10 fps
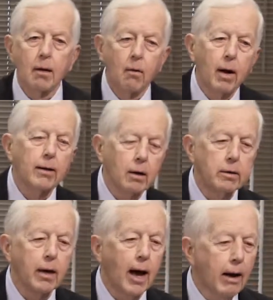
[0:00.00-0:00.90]
When I heard
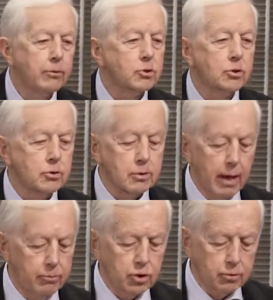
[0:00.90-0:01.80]
that,
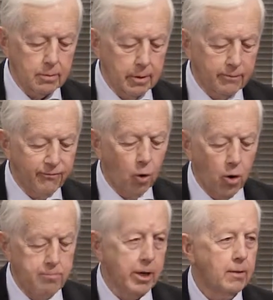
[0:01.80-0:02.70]
it
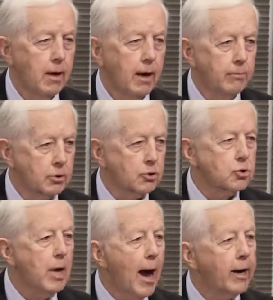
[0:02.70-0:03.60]
floored me. That was a
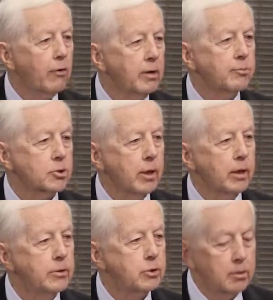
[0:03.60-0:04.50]
staggering
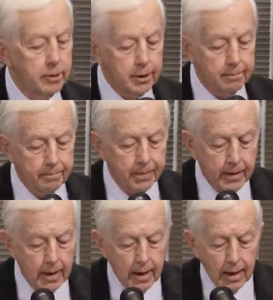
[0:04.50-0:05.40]
percentage to me.
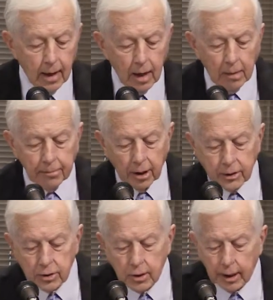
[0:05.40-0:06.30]

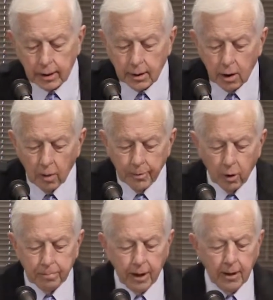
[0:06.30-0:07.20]
Persons addicted to
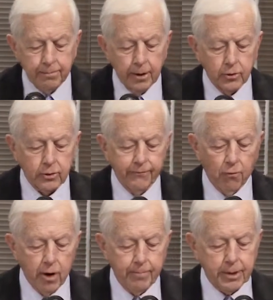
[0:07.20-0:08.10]
opioid pain pills are
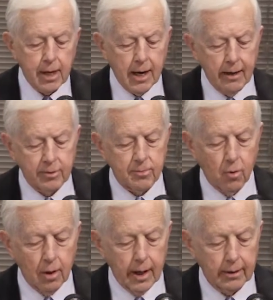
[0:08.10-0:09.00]
40 times
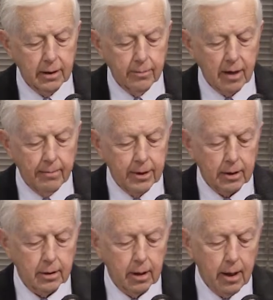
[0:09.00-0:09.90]
more likely to become
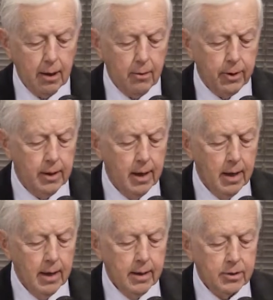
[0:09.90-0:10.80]
addicted to heroin.
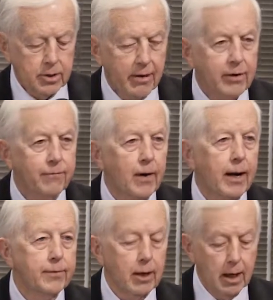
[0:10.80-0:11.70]

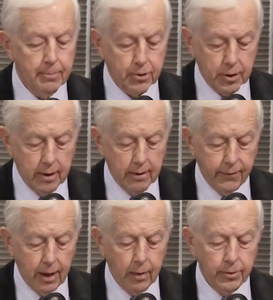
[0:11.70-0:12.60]
75 to 80% of
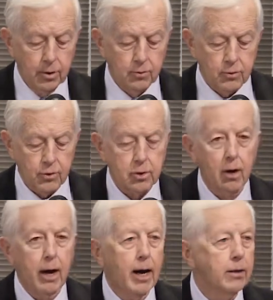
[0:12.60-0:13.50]
heroin users
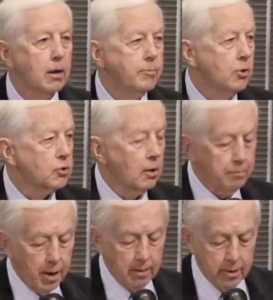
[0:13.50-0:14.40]
start out abusing
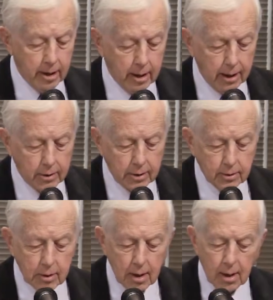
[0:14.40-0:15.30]
pain medications.